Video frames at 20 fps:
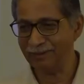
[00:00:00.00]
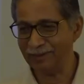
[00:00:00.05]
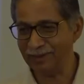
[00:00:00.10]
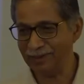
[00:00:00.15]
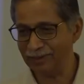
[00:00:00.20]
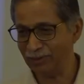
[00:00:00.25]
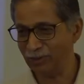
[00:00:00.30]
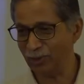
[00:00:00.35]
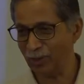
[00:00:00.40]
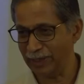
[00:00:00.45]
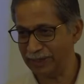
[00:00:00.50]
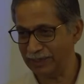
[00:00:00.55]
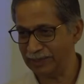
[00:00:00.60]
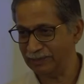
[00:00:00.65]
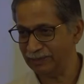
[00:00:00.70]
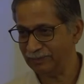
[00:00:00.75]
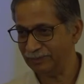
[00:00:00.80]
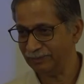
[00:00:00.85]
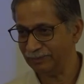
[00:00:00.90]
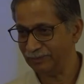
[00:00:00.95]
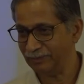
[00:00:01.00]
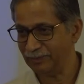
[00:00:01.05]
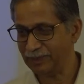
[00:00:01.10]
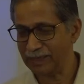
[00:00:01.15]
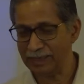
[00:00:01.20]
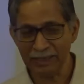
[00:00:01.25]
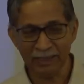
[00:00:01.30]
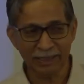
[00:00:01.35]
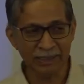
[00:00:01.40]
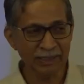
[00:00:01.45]
a joint.
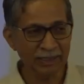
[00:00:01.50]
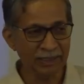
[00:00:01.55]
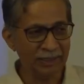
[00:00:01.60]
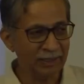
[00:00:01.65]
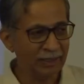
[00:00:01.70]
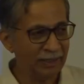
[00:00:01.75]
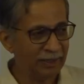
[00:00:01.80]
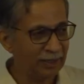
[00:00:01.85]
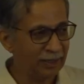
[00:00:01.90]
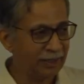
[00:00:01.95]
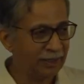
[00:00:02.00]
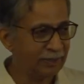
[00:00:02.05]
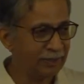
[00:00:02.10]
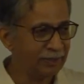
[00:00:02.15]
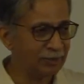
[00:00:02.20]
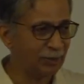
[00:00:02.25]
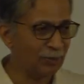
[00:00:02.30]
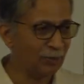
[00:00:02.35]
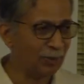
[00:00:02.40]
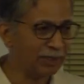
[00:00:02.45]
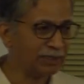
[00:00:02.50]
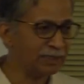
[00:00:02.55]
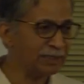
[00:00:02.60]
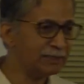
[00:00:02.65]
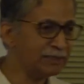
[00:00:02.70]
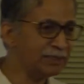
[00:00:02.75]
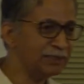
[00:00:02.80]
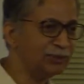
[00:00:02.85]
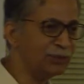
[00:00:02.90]
Okay? So, what is a